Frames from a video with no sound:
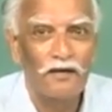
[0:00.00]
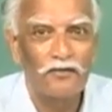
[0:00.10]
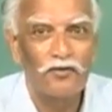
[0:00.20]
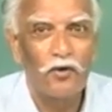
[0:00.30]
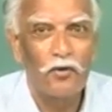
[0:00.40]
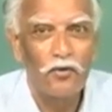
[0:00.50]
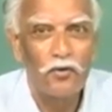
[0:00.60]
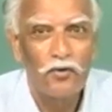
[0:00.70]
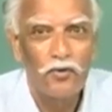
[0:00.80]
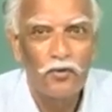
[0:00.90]

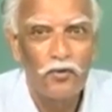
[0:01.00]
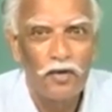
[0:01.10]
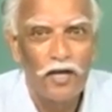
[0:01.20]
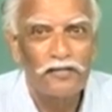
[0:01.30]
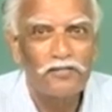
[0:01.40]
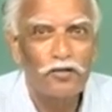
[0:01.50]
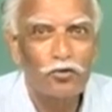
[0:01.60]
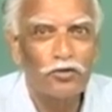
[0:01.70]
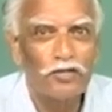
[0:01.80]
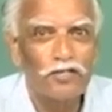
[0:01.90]
So,
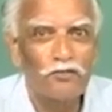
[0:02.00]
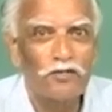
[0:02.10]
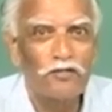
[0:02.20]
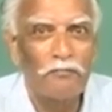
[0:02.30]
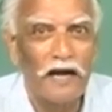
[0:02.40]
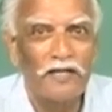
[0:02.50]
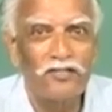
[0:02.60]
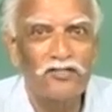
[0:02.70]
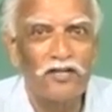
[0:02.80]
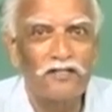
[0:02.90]
institutions which
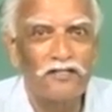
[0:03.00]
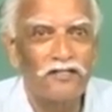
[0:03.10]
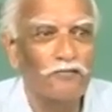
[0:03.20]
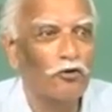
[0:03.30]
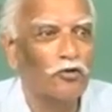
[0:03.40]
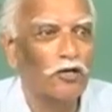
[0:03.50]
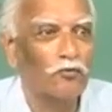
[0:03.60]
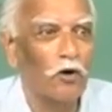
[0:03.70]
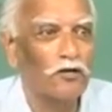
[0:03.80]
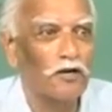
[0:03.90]
managed and distributed
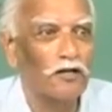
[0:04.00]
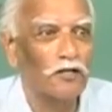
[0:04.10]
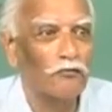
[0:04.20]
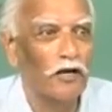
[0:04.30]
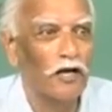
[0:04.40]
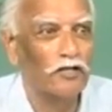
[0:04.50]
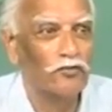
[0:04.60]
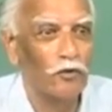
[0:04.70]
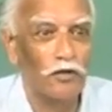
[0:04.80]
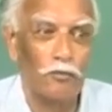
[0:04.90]
water in the
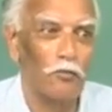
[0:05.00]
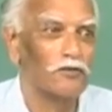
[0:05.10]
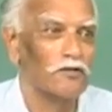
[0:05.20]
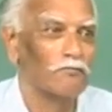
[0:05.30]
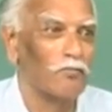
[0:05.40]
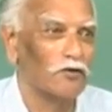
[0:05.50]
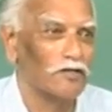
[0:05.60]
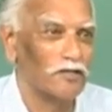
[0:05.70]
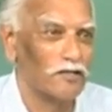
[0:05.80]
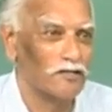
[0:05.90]
village were the most
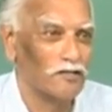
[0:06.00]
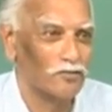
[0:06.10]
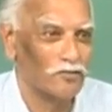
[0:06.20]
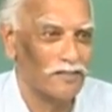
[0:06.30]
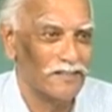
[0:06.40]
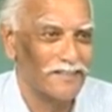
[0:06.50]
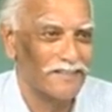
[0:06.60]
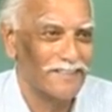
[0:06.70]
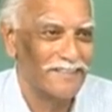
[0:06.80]
important institutions.